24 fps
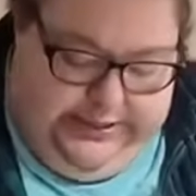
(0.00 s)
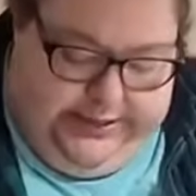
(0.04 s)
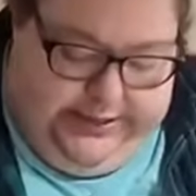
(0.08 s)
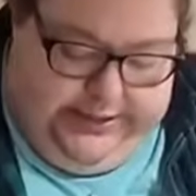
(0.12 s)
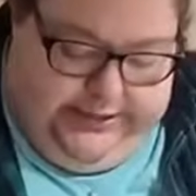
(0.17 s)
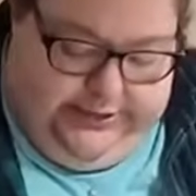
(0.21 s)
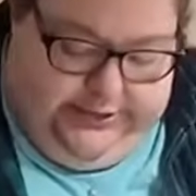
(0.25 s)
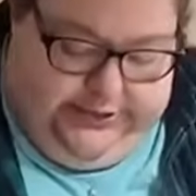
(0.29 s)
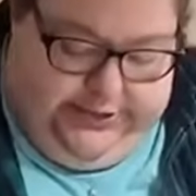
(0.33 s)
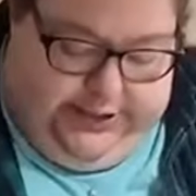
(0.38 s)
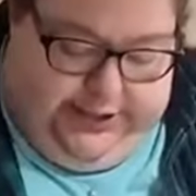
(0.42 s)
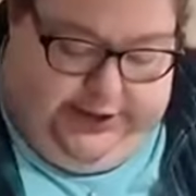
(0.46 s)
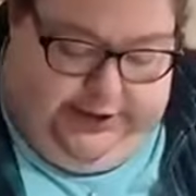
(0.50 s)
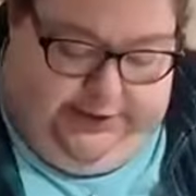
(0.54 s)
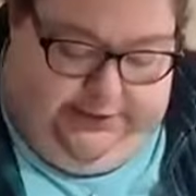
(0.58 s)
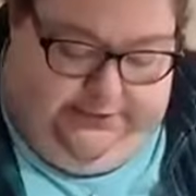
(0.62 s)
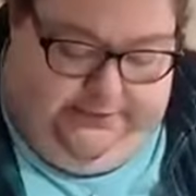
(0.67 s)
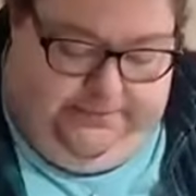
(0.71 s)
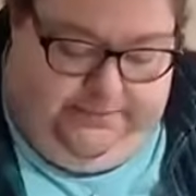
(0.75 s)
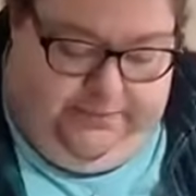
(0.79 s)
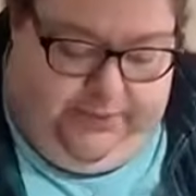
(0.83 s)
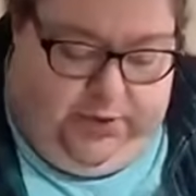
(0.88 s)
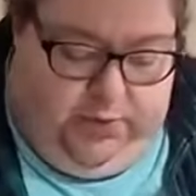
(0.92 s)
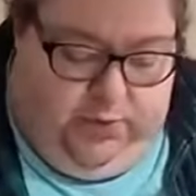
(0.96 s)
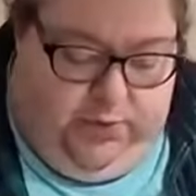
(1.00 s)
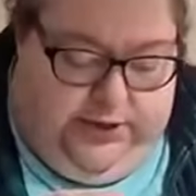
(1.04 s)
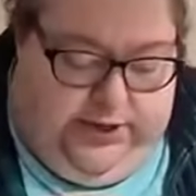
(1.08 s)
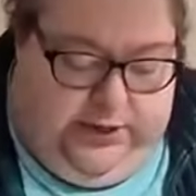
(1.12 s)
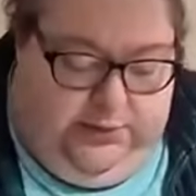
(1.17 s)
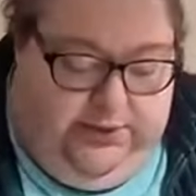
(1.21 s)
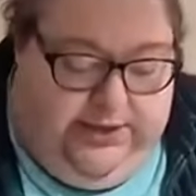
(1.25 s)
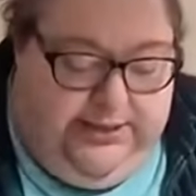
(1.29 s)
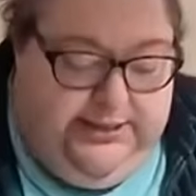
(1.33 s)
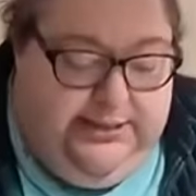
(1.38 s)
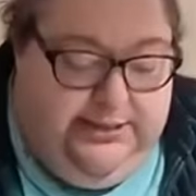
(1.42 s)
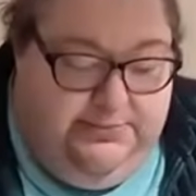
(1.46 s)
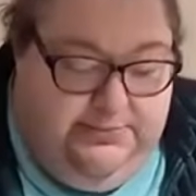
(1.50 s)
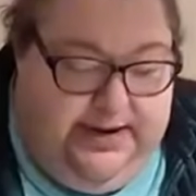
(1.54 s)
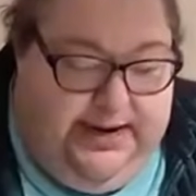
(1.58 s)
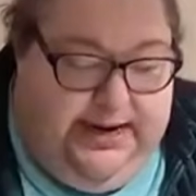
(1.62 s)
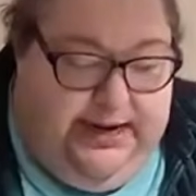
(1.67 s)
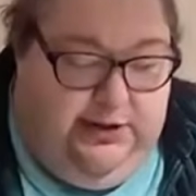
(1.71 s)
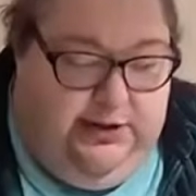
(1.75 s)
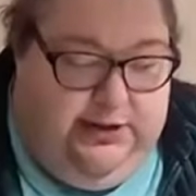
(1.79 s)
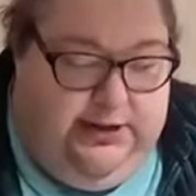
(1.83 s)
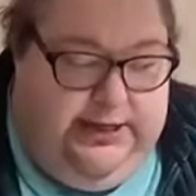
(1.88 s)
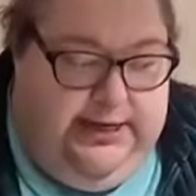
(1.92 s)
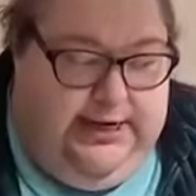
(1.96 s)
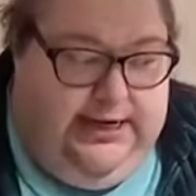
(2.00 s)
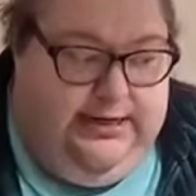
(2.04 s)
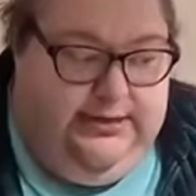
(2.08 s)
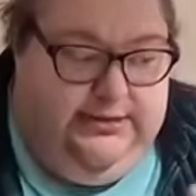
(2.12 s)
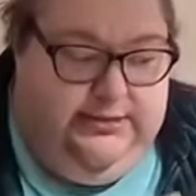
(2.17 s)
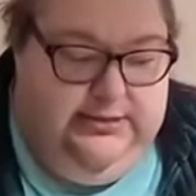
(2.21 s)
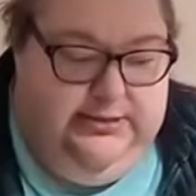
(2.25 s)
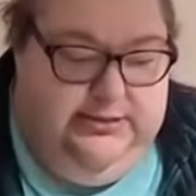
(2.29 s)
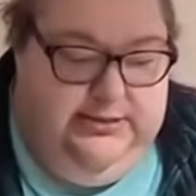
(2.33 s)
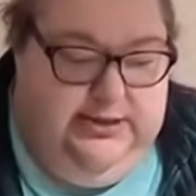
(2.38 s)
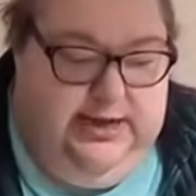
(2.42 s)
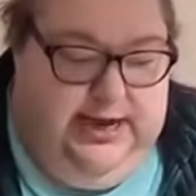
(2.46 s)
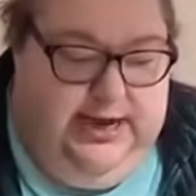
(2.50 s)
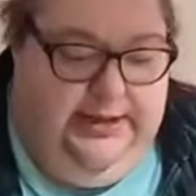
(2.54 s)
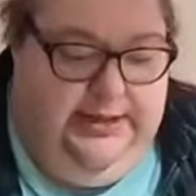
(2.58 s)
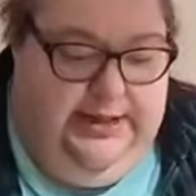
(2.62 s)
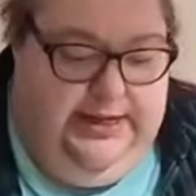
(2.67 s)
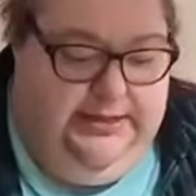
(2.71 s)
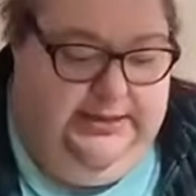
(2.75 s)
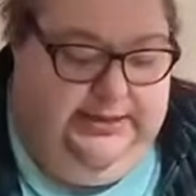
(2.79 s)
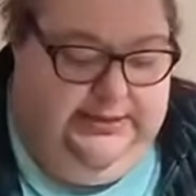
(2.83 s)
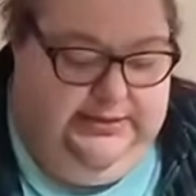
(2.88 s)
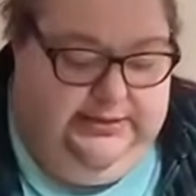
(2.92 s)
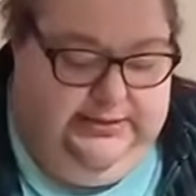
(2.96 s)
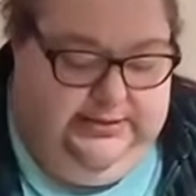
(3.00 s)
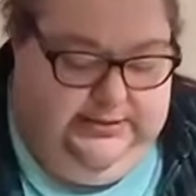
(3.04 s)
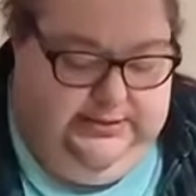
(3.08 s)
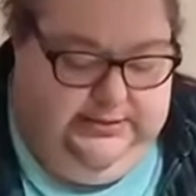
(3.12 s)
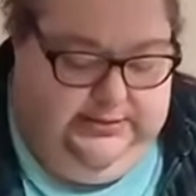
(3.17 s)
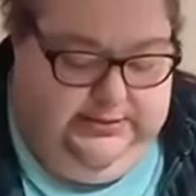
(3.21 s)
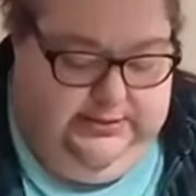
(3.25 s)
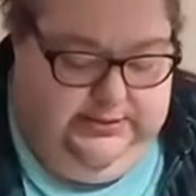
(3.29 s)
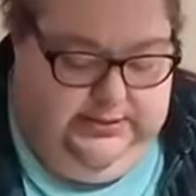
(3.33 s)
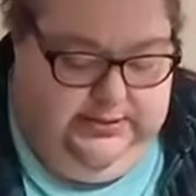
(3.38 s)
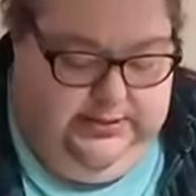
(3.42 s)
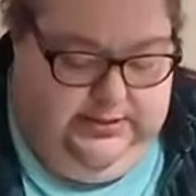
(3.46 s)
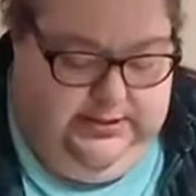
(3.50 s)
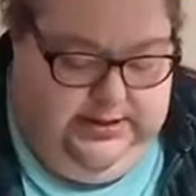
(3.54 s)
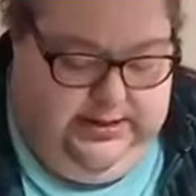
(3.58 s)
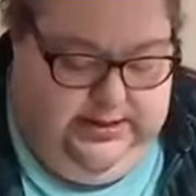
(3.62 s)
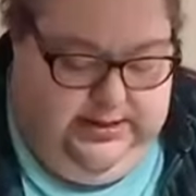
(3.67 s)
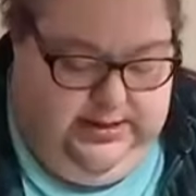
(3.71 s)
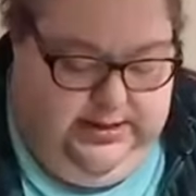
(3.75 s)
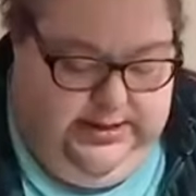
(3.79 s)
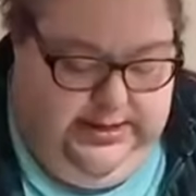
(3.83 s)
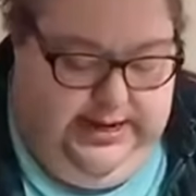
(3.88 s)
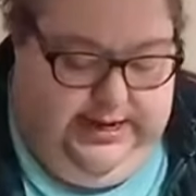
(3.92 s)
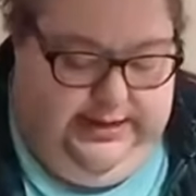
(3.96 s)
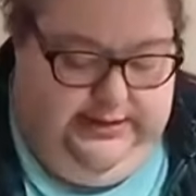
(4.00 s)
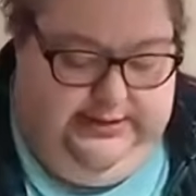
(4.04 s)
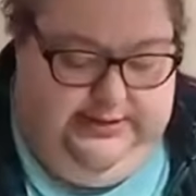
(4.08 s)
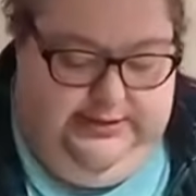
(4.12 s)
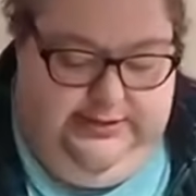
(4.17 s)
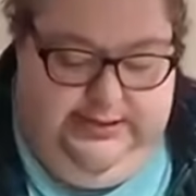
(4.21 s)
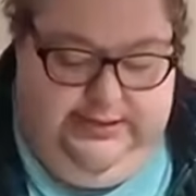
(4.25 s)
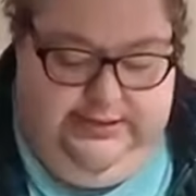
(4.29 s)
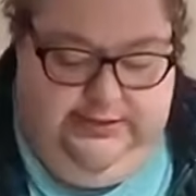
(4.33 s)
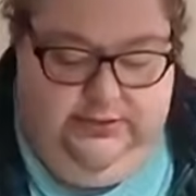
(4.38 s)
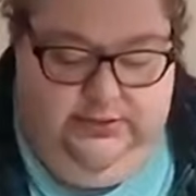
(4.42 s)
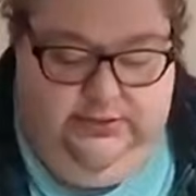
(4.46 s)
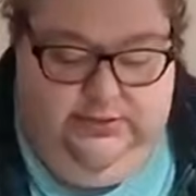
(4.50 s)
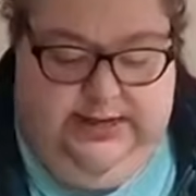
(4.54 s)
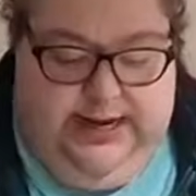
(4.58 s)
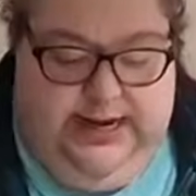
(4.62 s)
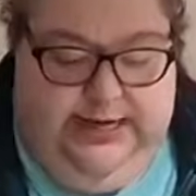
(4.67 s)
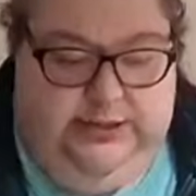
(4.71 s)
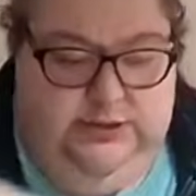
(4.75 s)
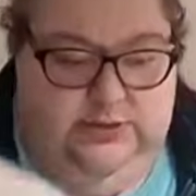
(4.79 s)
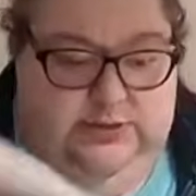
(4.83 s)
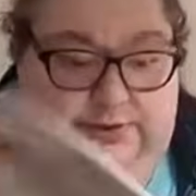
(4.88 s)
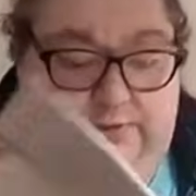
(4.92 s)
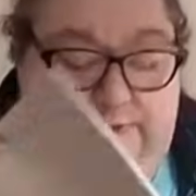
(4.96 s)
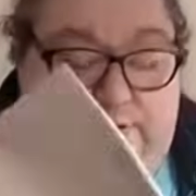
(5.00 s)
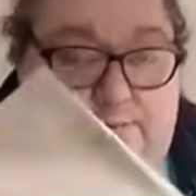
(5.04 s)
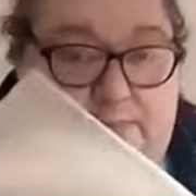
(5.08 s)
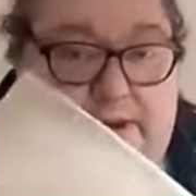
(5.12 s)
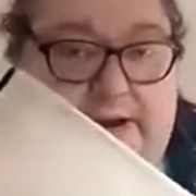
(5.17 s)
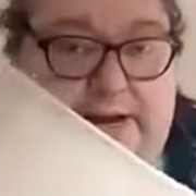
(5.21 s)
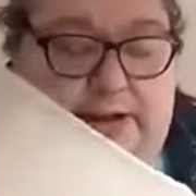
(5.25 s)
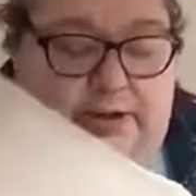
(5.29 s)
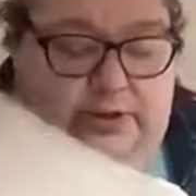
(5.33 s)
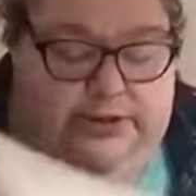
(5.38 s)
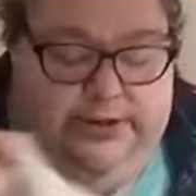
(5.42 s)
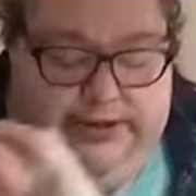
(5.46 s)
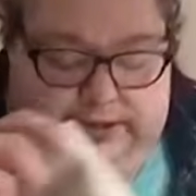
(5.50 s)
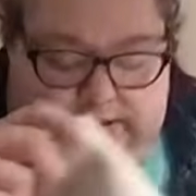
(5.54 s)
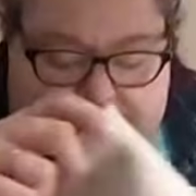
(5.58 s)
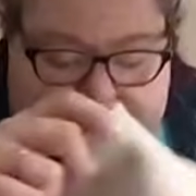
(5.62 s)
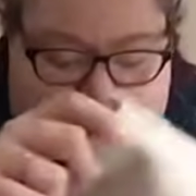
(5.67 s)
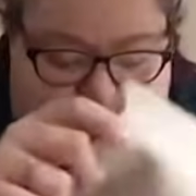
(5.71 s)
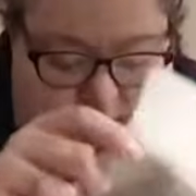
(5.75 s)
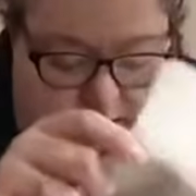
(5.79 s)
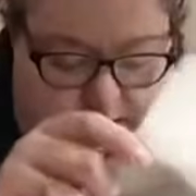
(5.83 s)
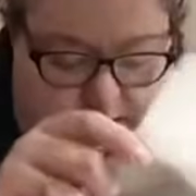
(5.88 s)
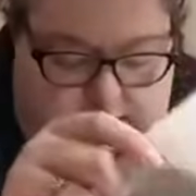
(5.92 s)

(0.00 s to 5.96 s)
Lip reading: So when I went to my LNS, I think this was actually from my LNS.